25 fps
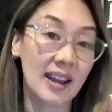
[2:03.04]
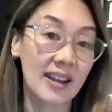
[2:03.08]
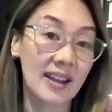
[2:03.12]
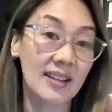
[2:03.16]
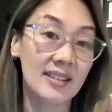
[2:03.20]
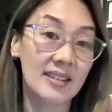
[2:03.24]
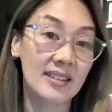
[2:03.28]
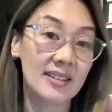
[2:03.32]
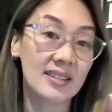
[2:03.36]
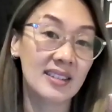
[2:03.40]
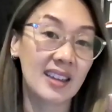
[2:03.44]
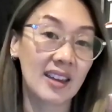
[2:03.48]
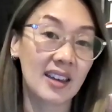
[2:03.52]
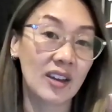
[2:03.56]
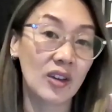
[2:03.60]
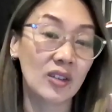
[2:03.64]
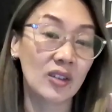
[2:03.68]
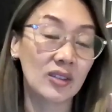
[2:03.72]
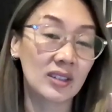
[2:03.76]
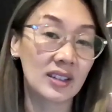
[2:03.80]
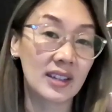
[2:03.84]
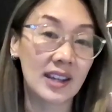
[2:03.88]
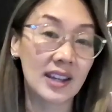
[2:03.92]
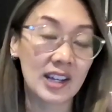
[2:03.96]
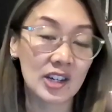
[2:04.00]
dance
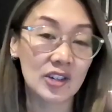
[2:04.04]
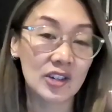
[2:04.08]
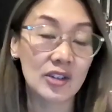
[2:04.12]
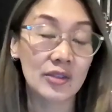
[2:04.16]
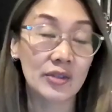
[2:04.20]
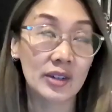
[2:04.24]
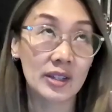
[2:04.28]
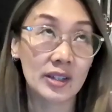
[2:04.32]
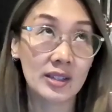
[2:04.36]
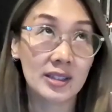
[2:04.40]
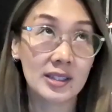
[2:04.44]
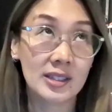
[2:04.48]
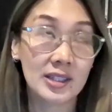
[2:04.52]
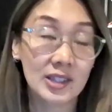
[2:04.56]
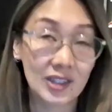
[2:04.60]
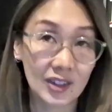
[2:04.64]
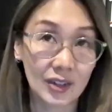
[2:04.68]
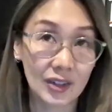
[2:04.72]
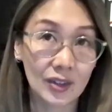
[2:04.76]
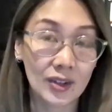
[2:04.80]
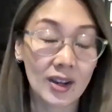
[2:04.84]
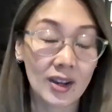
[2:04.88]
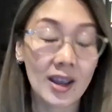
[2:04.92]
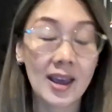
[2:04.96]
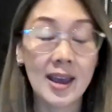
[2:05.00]
only extroverts
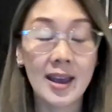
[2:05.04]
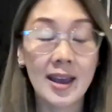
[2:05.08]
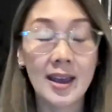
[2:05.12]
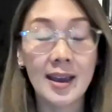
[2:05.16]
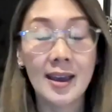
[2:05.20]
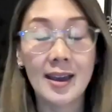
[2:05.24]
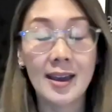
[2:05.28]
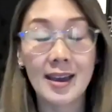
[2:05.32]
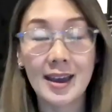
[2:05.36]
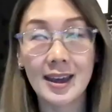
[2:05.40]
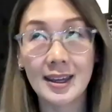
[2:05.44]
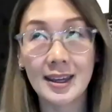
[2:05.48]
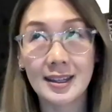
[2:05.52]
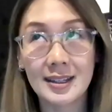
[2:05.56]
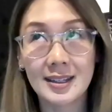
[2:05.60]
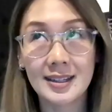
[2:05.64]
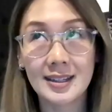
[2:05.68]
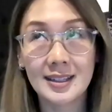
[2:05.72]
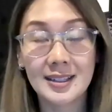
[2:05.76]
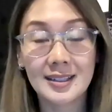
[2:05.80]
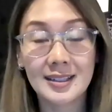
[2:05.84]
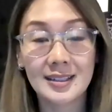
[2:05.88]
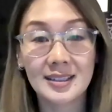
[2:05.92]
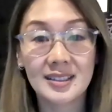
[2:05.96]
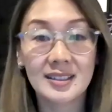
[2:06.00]
do
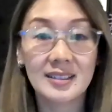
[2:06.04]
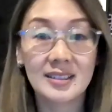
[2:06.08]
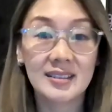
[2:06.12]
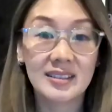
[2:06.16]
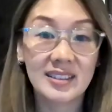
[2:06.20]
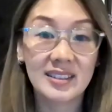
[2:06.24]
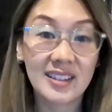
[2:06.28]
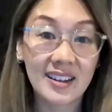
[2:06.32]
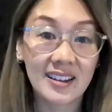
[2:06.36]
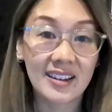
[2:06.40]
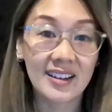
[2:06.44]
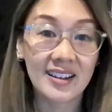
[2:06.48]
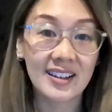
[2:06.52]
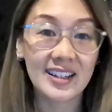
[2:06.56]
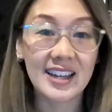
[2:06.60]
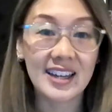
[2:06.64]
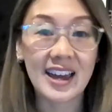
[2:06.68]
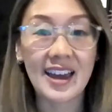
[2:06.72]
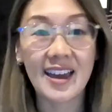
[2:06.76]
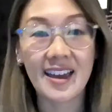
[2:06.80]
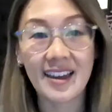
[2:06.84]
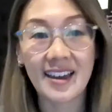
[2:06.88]
and yeah